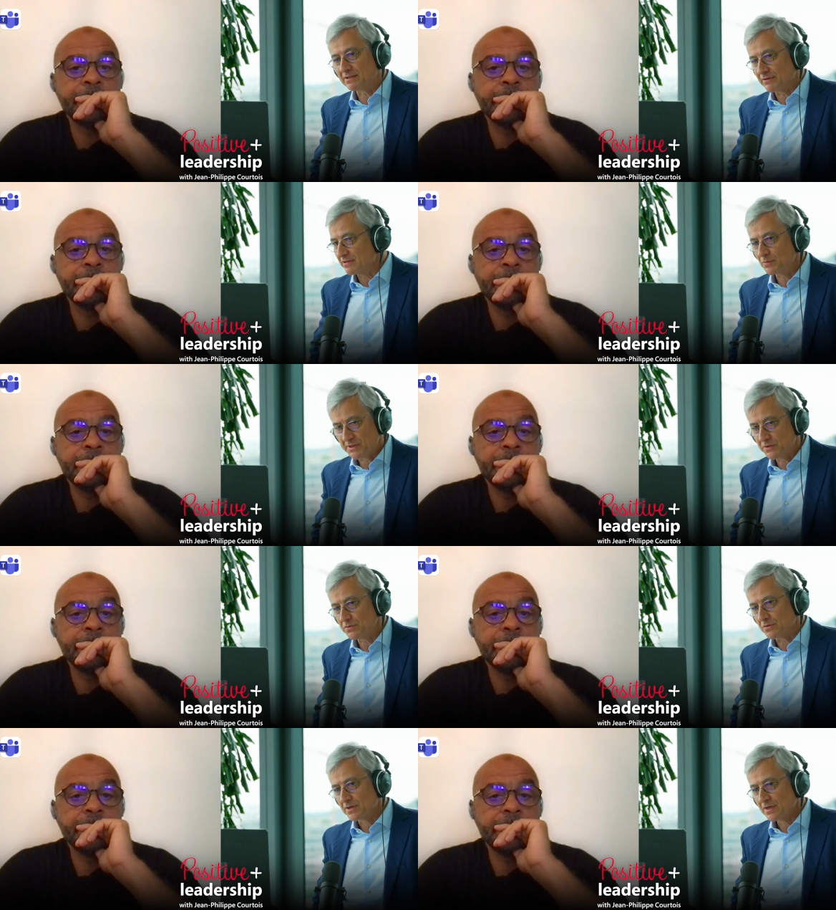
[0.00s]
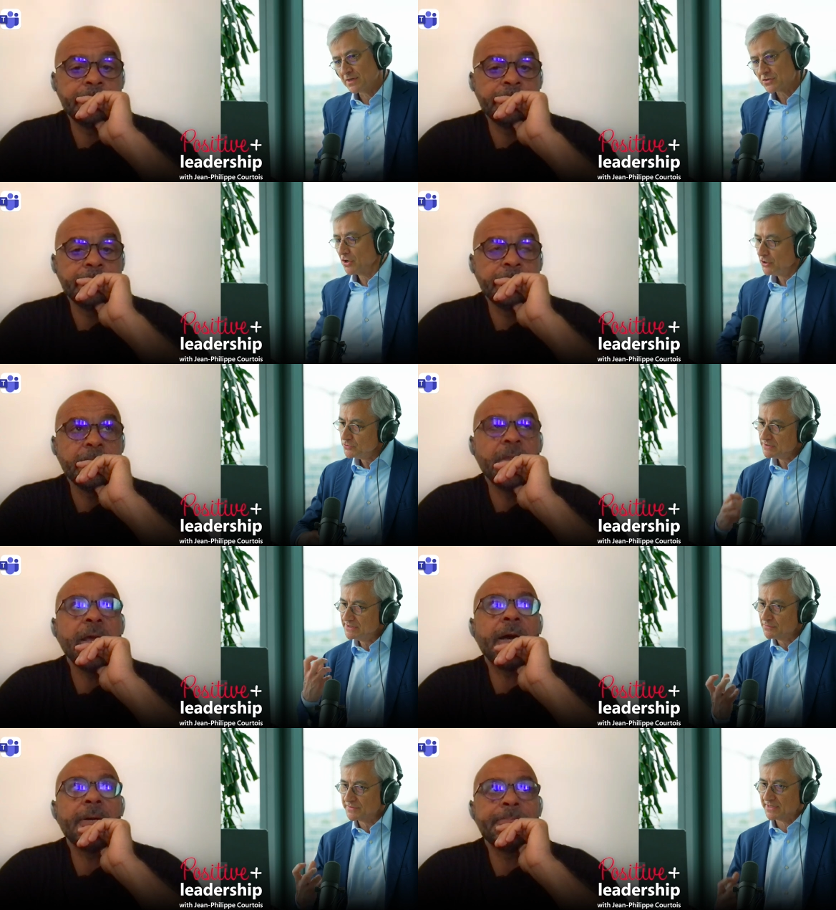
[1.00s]
Speaker 1: in everything we do so how do you
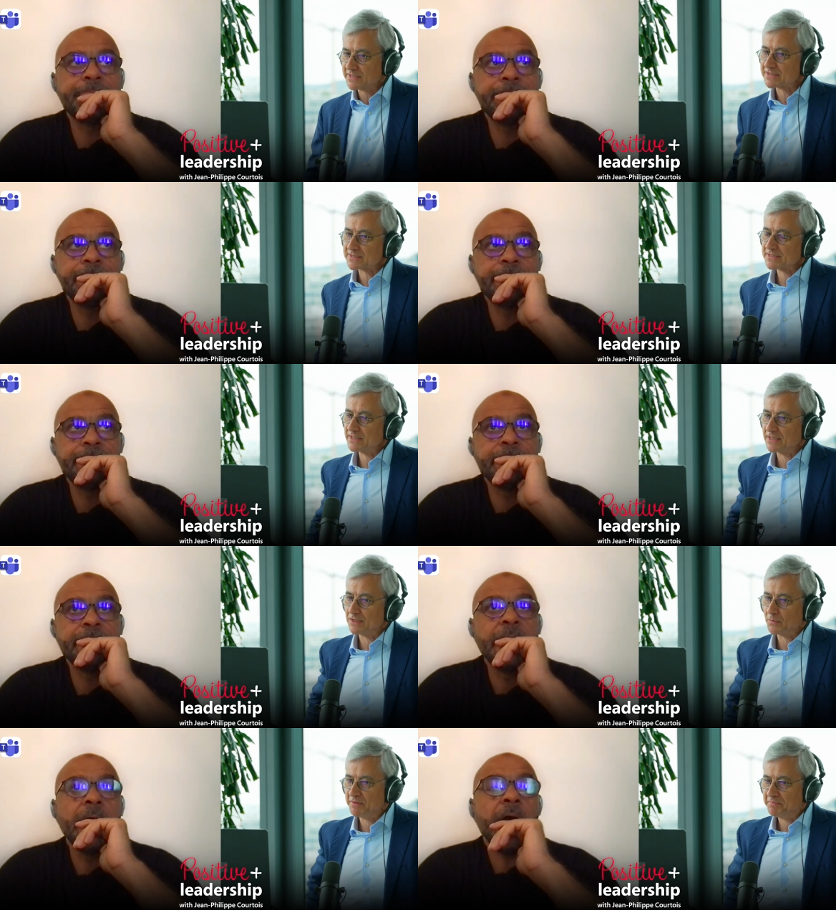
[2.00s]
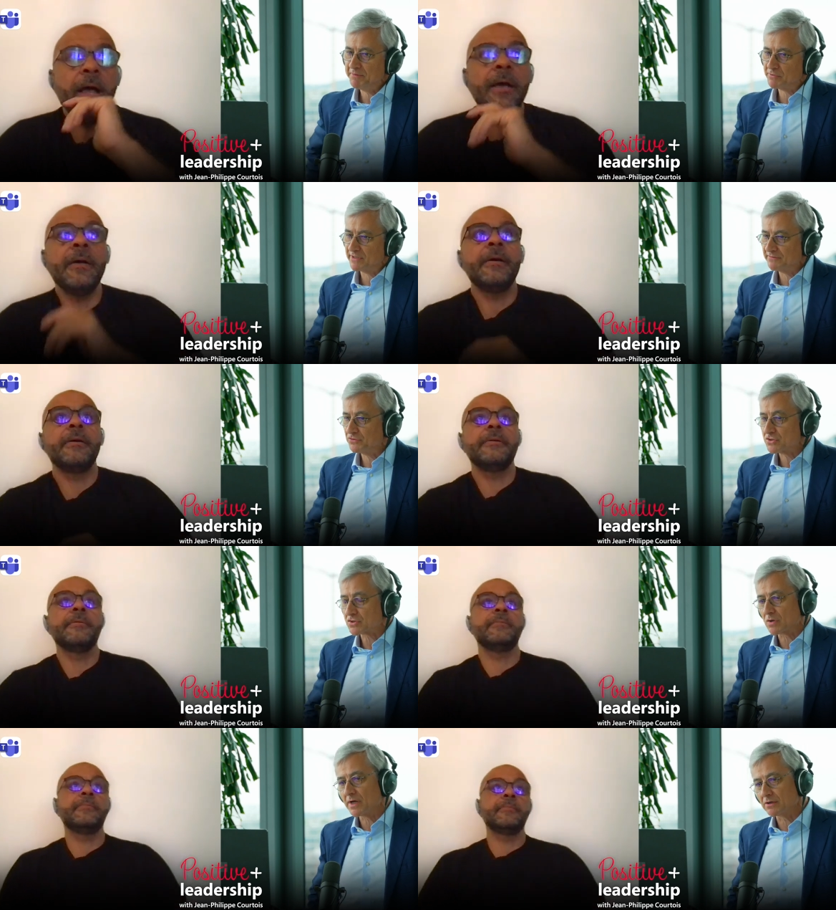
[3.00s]
deal yeah. with that uh, when people have to
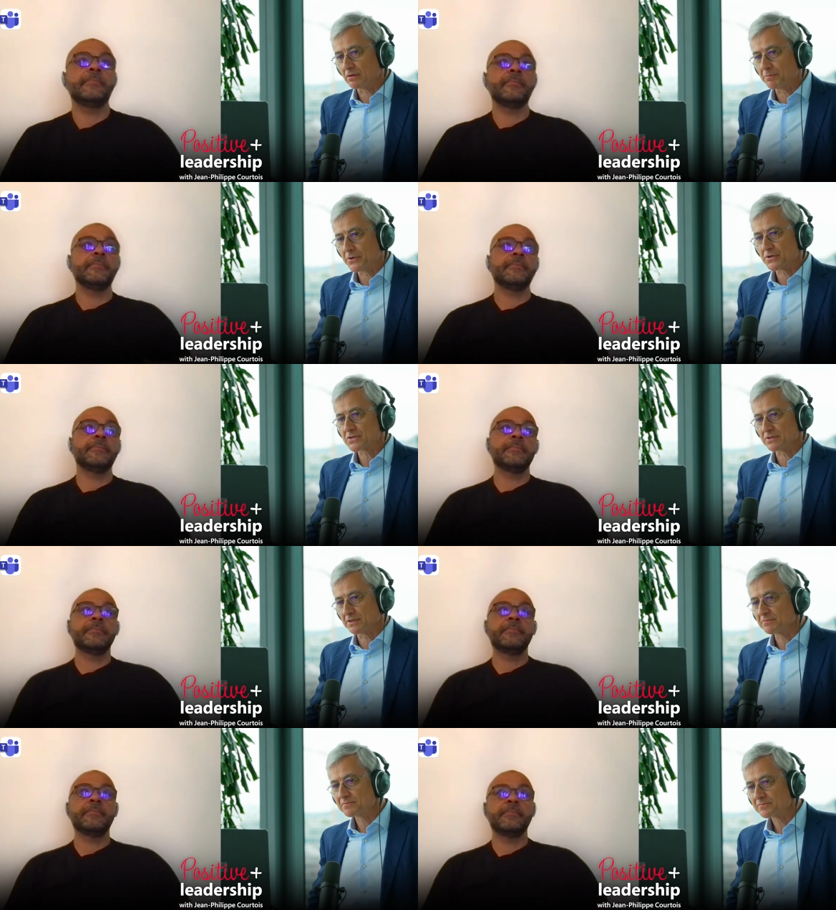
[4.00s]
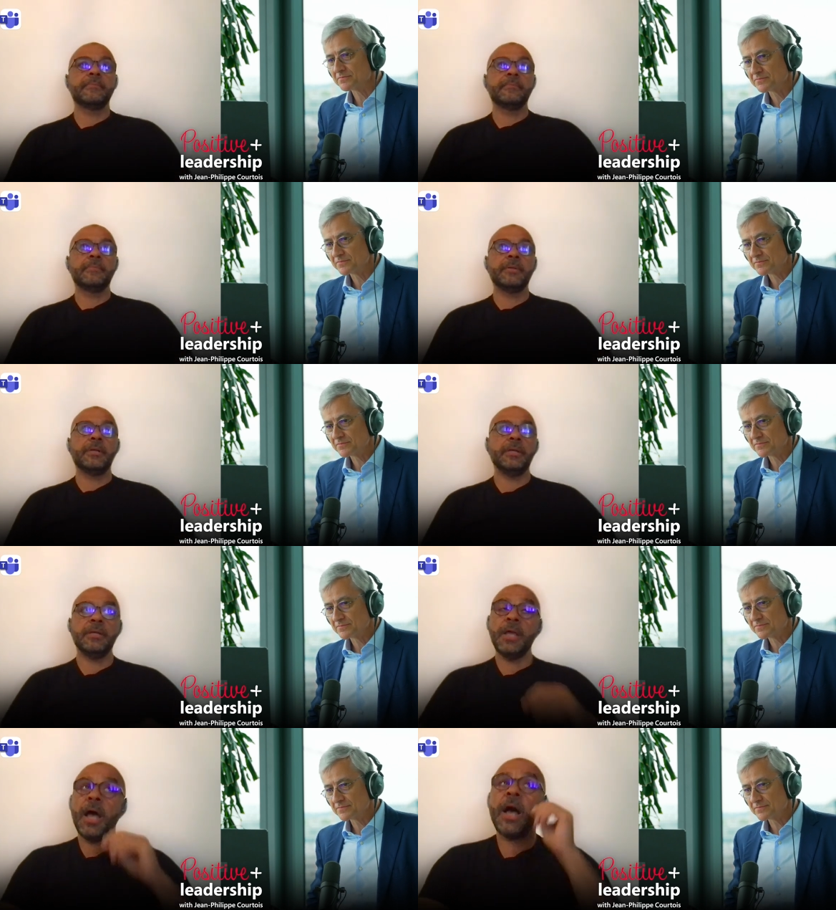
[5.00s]
struggle personally
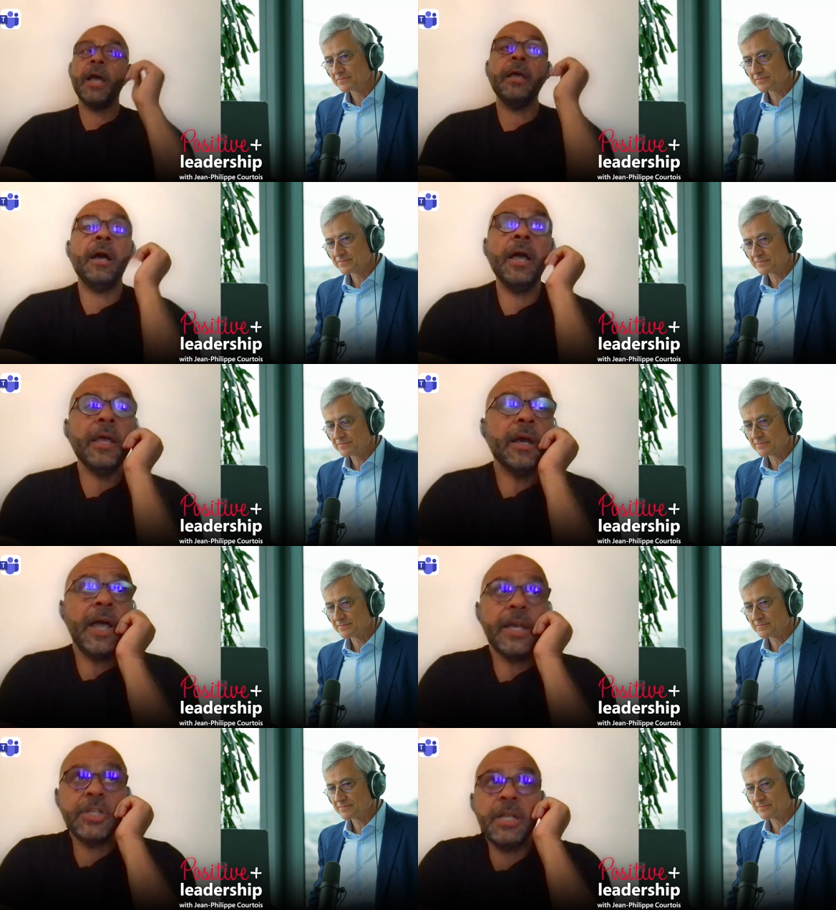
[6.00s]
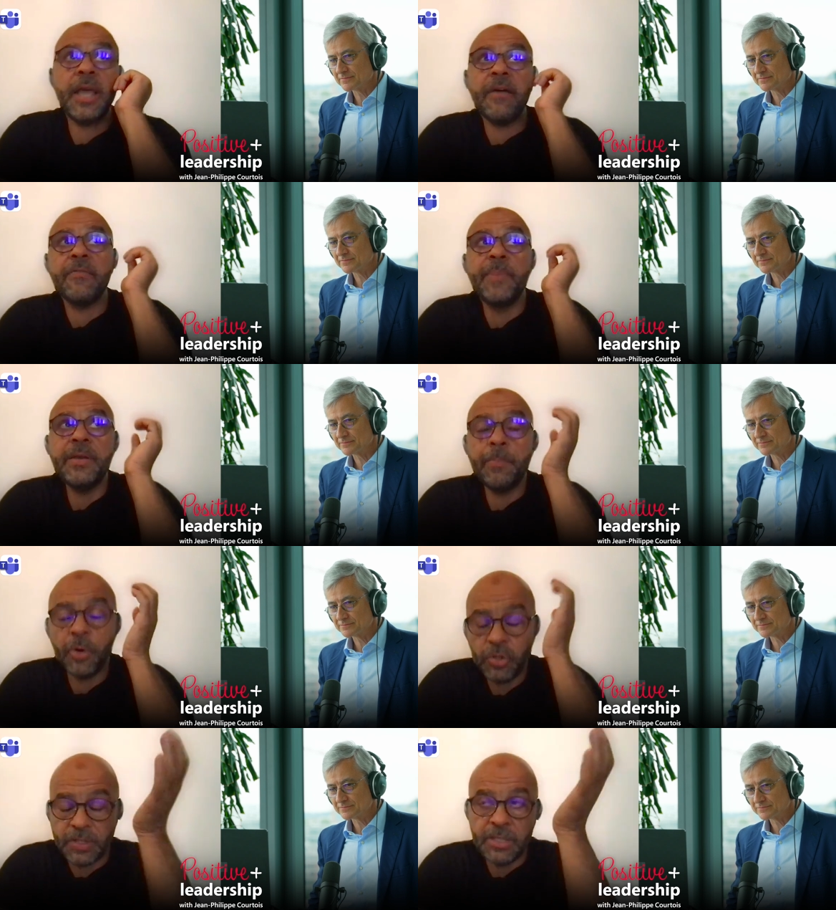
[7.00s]
Speaker 2: yeah, I, I, I, actually have been
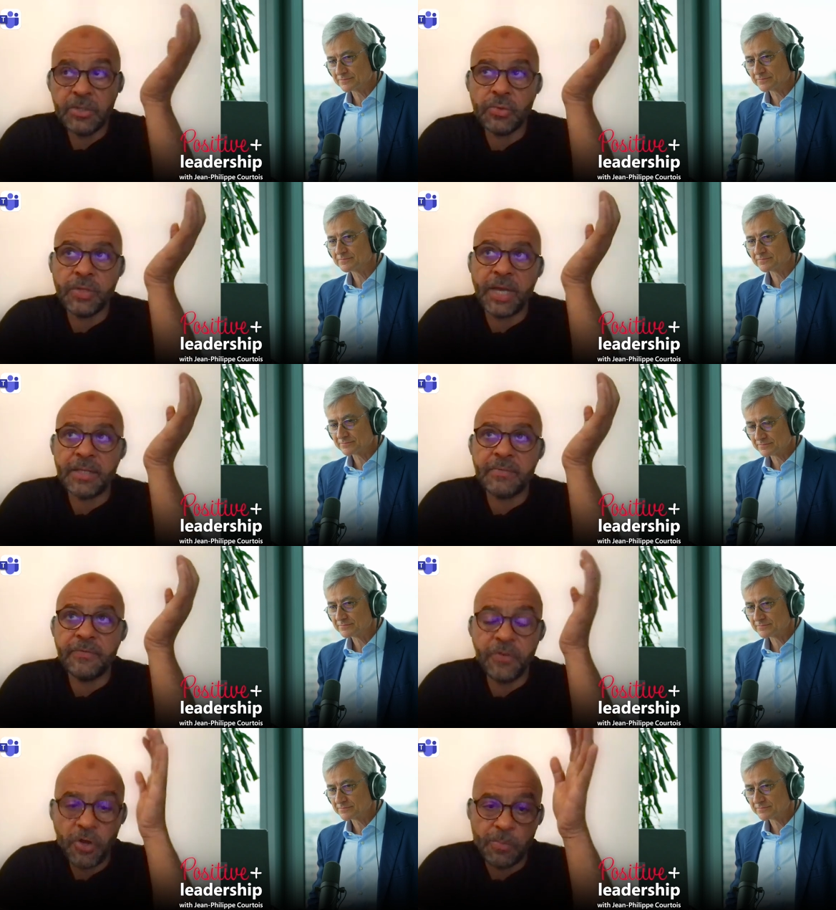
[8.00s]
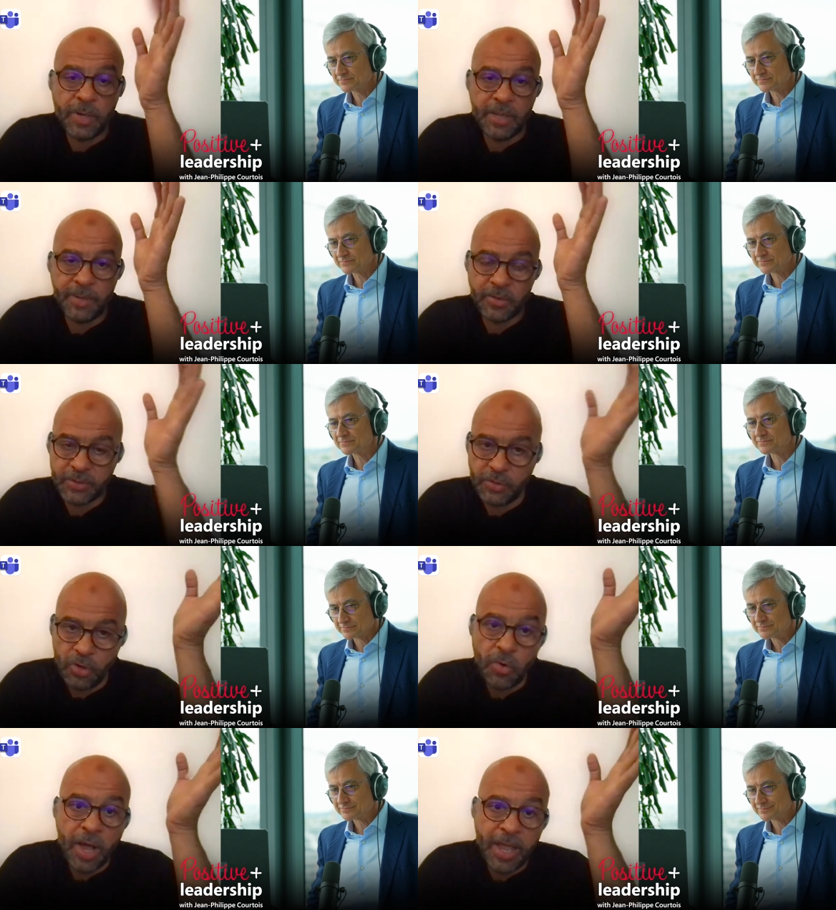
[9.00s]
put into that firmly because, you
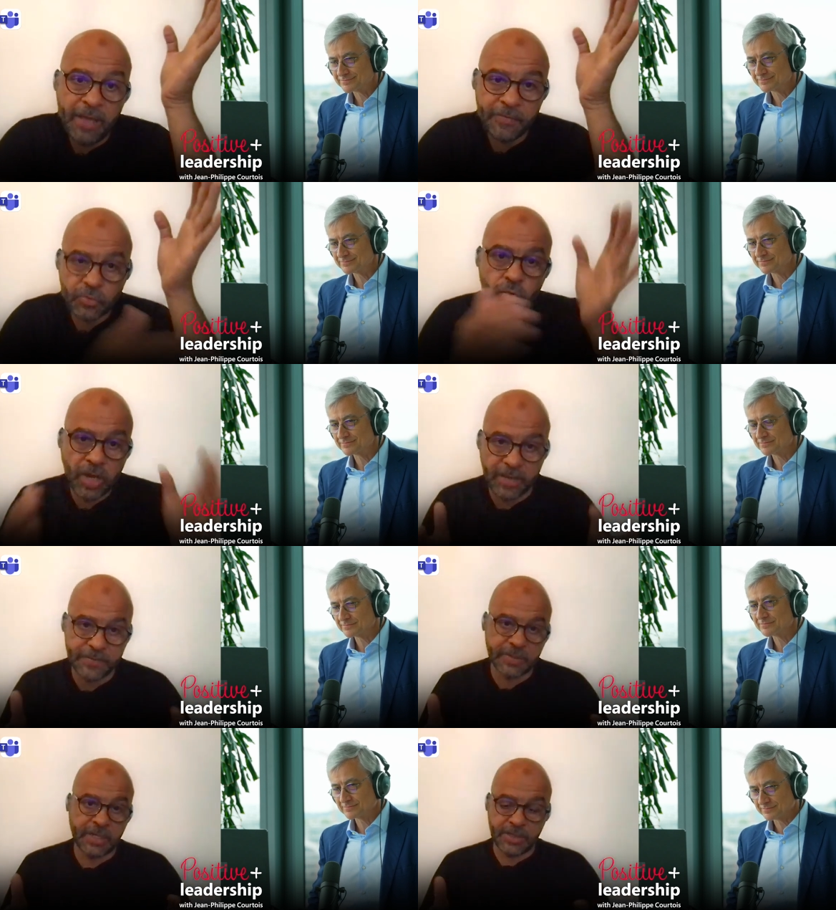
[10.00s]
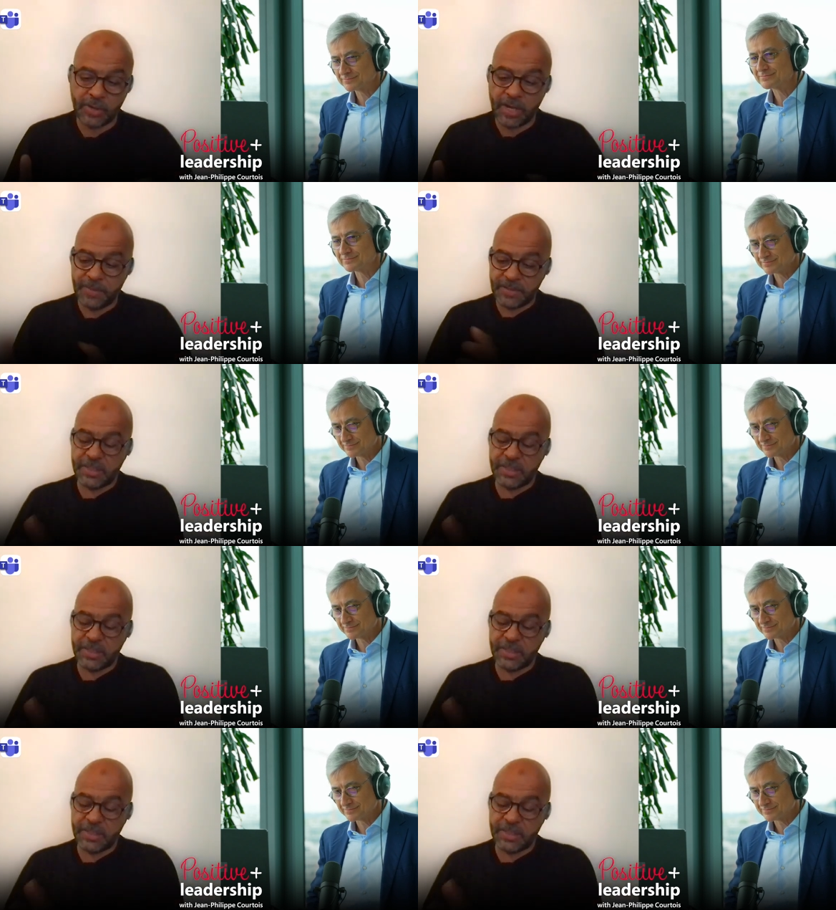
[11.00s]
know, I have two lives really. So I'm the